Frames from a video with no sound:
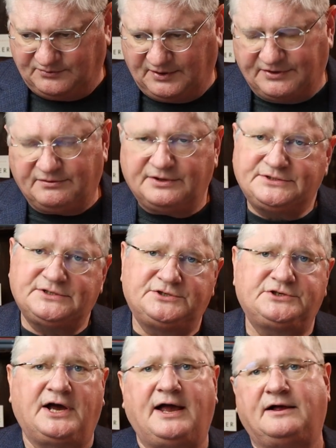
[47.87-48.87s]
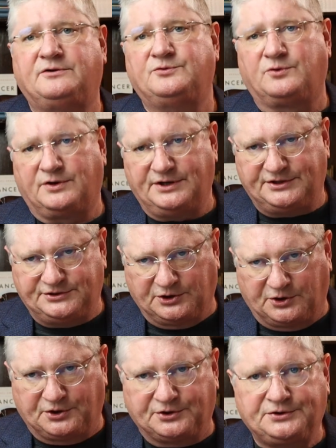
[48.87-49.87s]
whether it's a child or an
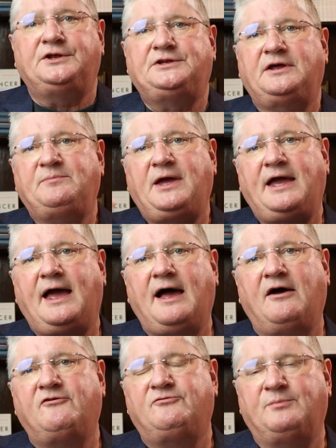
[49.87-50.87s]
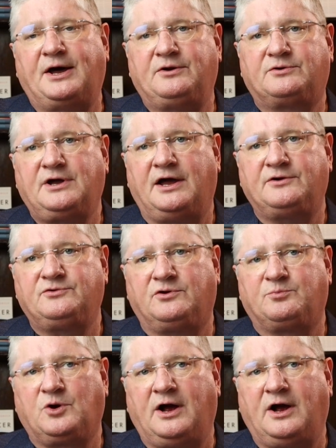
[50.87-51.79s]
adult, that they may have mitochondrial